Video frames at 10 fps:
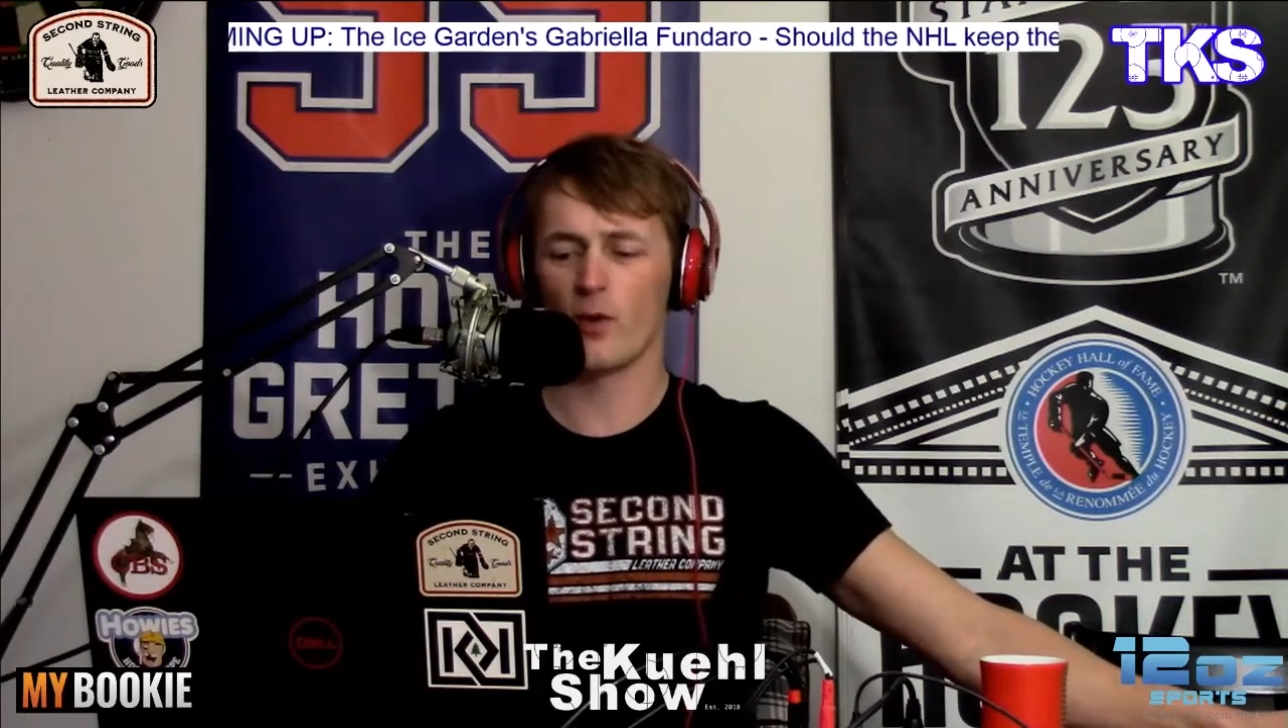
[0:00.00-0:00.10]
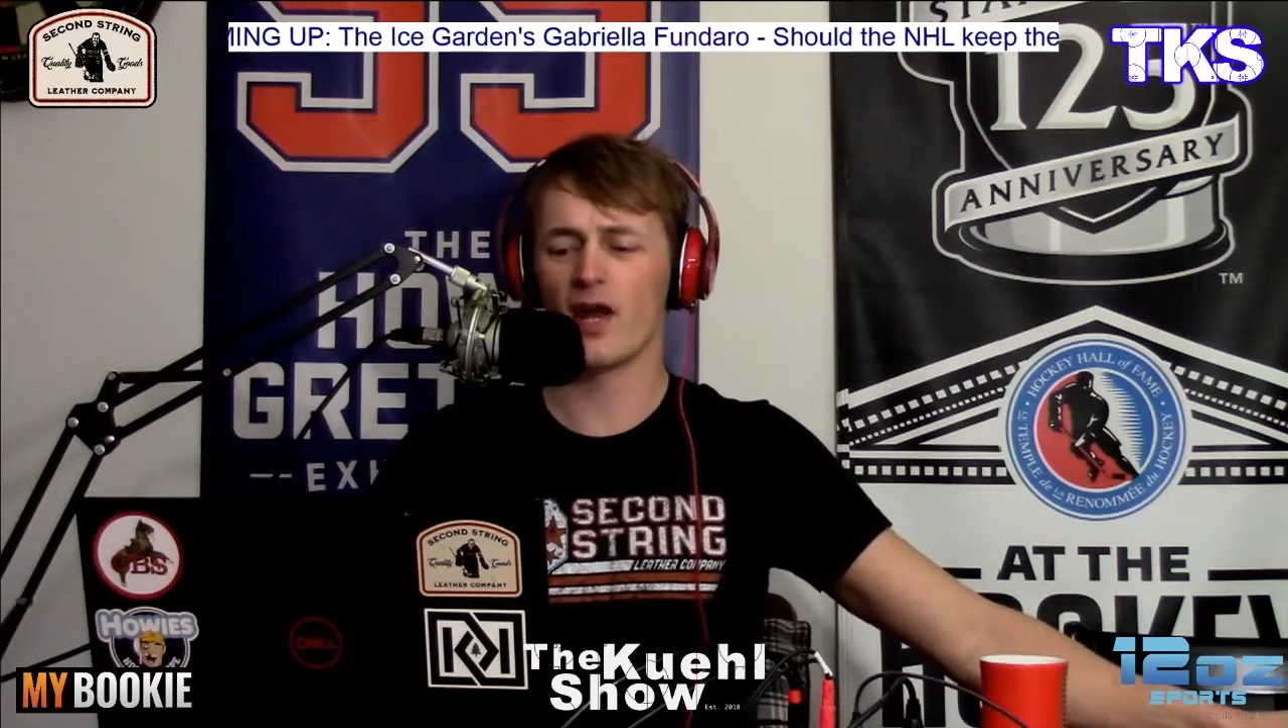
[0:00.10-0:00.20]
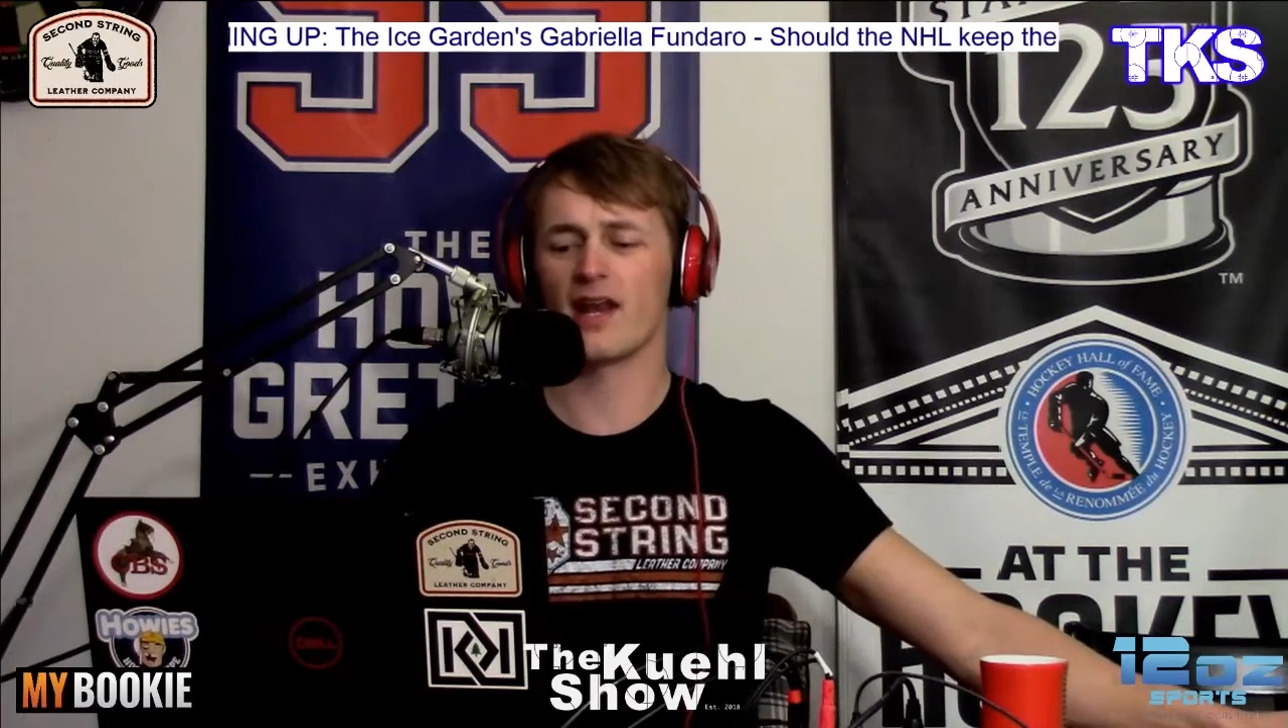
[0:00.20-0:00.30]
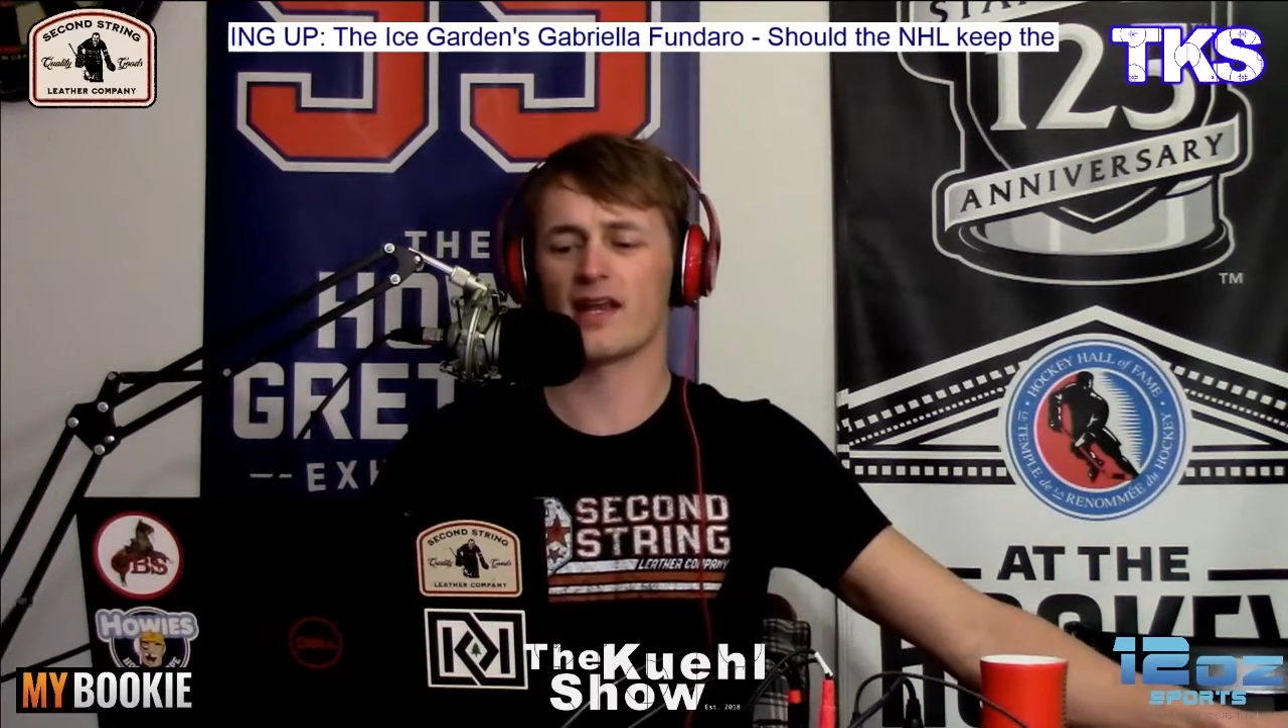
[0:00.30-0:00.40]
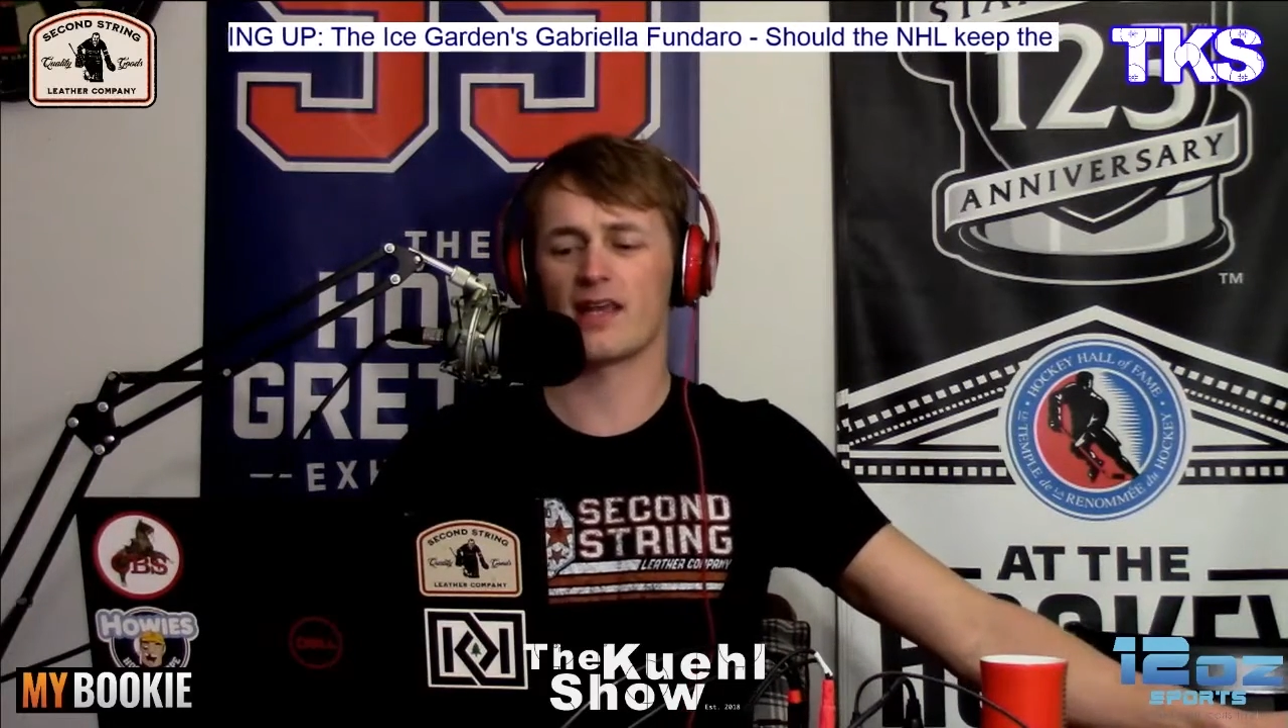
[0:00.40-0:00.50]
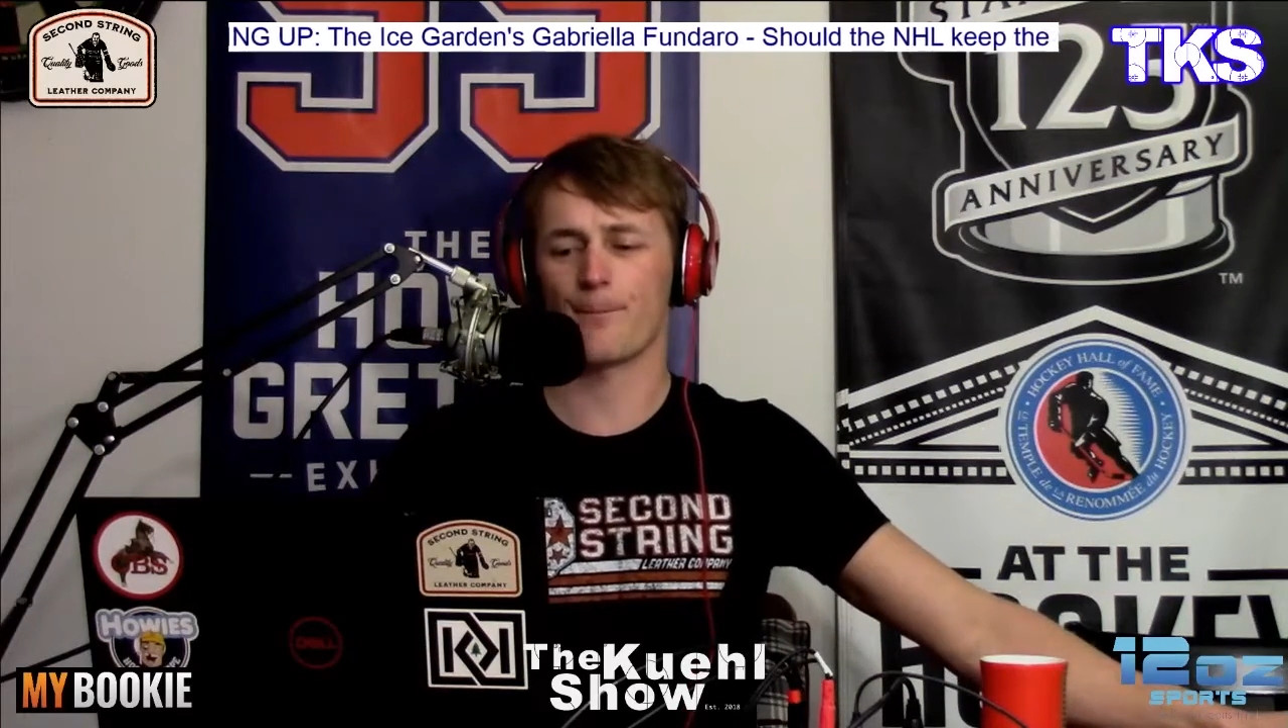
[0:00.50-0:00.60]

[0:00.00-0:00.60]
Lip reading: win, and